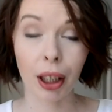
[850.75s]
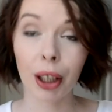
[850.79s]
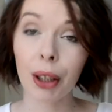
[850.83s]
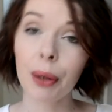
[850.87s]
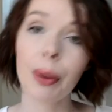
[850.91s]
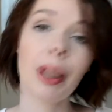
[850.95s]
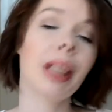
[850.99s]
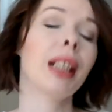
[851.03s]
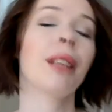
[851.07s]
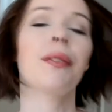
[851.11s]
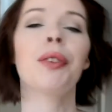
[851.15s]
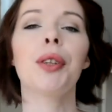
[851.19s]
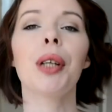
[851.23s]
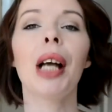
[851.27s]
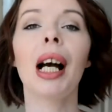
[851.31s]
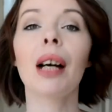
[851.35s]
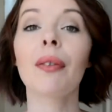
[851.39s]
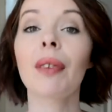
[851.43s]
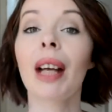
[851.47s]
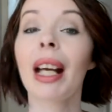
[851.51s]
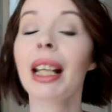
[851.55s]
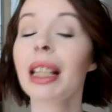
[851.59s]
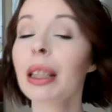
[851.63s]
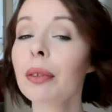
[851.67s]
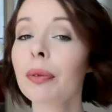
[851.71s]
And if you
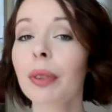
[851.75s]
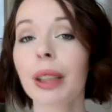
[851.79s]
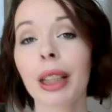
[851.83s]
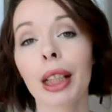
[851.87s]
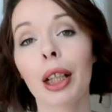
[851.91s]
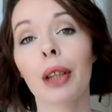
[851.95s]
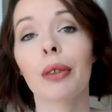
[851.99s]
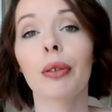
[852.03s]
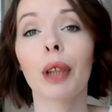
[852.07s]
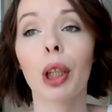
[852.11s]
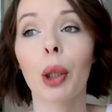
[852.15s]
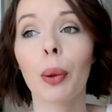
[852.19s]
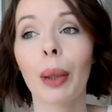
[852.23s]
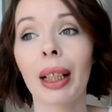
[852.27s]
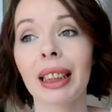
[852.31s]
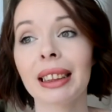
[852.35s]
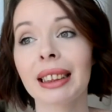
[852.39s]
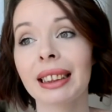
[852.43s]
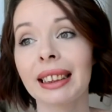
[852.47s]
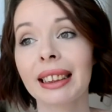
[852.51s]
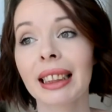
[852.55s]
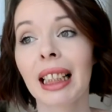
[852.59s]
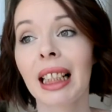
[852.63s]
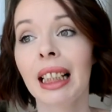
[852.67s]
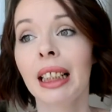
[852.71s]
have any video
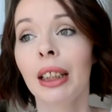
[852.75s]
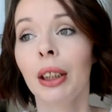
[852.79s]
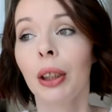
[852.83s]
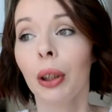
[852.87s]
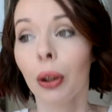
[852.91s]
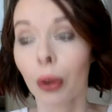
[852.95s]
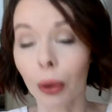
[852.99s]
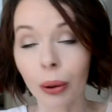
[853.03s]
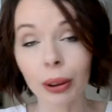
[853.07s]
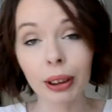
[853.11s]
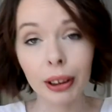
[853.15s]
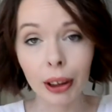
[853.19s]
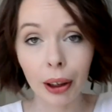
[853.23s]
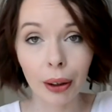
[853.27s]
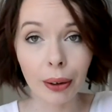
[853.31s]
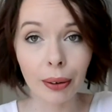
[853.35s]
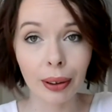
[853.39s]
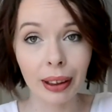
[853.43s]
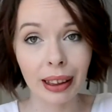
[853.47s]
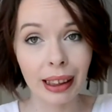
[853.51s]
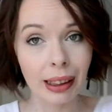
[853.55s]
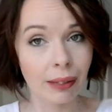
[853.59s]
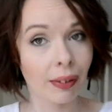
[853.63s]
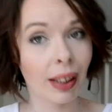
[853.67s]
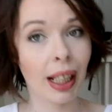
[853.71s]
requests, also
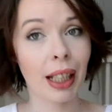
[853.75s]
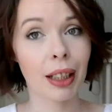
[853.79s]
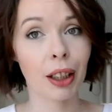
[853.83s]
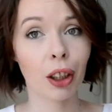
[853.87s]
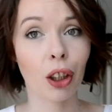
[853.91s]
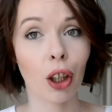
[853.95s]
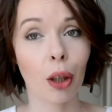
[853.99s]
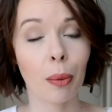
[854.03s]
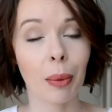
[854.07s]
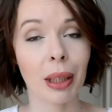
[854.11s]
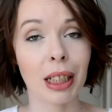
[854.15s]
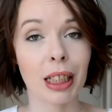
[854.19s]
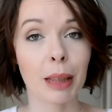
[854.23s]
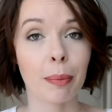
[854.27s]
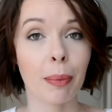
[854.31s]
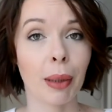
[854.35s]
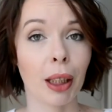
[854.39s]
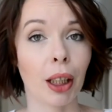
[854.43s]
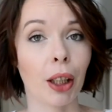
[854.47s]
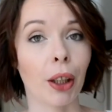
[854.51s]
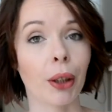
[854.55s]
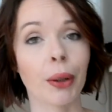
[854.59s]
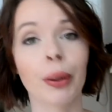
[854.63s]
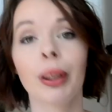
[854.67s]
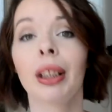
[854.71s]
leave it in the comments
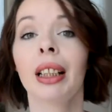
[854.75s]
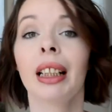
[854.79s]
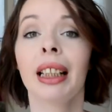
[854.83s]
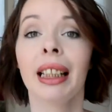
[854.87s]
below.